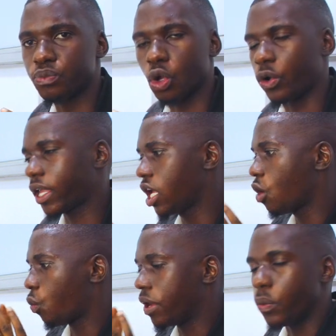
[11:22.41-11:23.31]
Okay,
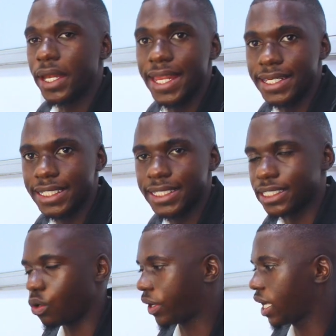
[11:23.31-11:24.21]
when we need
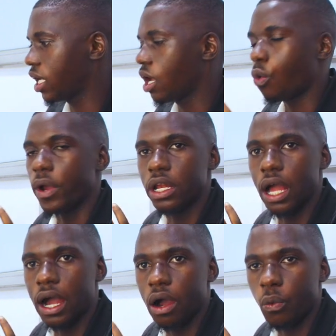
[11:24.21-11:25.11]
it. Okay, when
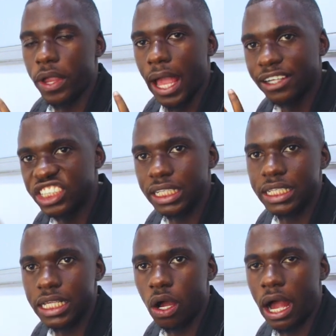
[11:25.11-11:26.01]
we
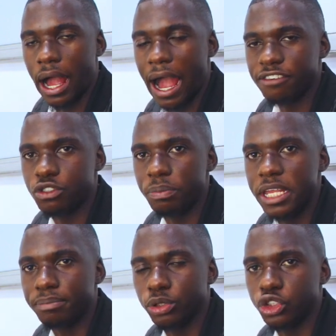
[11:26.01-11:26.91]
actually have to be
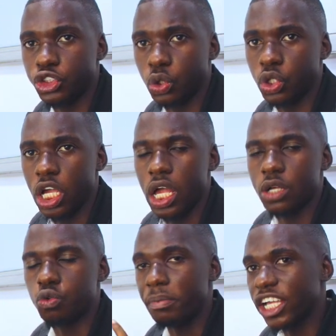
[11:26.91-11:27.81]
in position
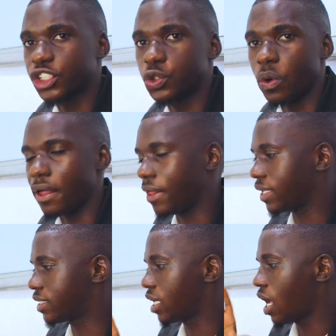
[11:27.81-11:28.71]
to make sure
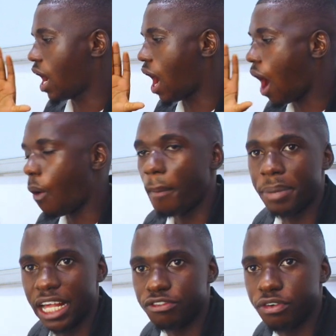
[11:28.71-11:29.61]
that our
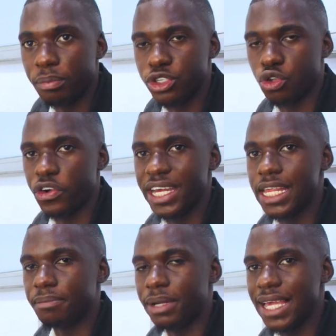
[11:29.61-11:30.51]
platform is already
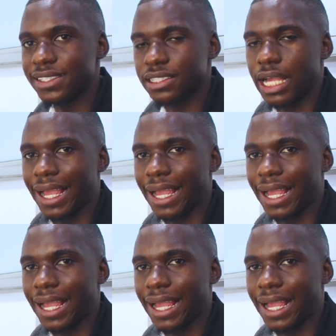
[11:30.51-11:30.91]
in place.